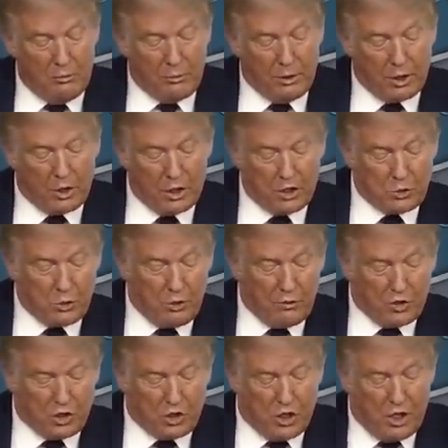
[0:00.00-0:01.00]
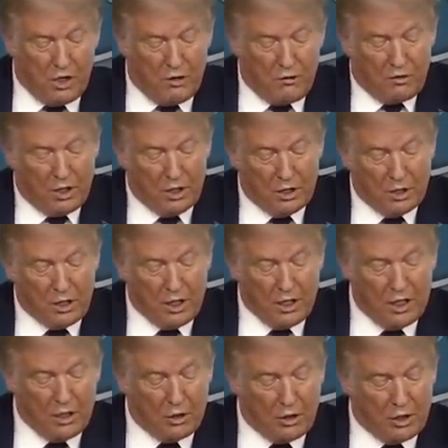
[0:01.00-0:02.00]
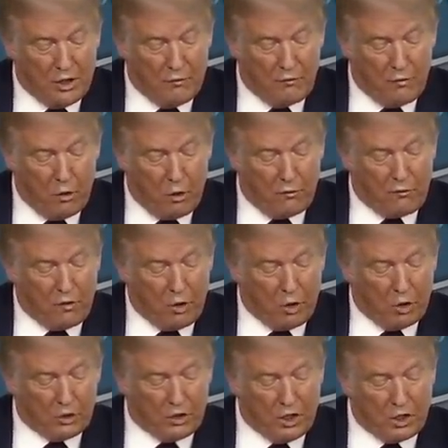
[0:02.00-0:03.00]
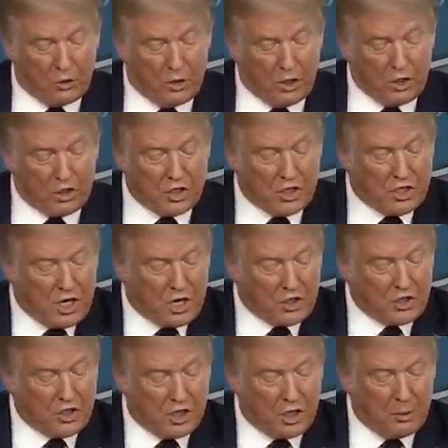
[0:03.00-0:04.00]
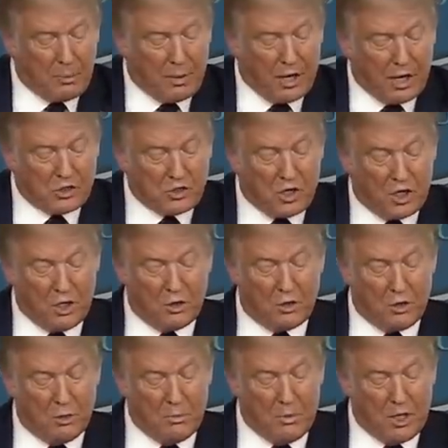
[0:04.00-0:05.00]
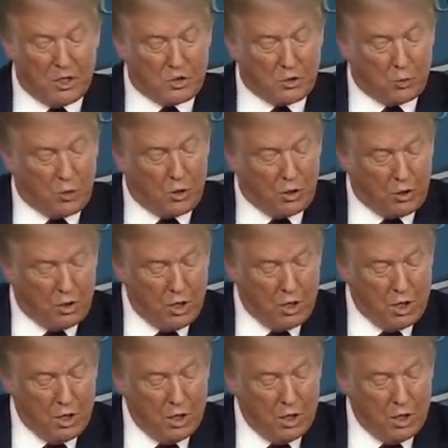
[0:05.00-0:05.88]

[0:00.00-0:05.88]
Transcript: Because we've achieved a nearly fourfold increase in testing capacity in two months, we're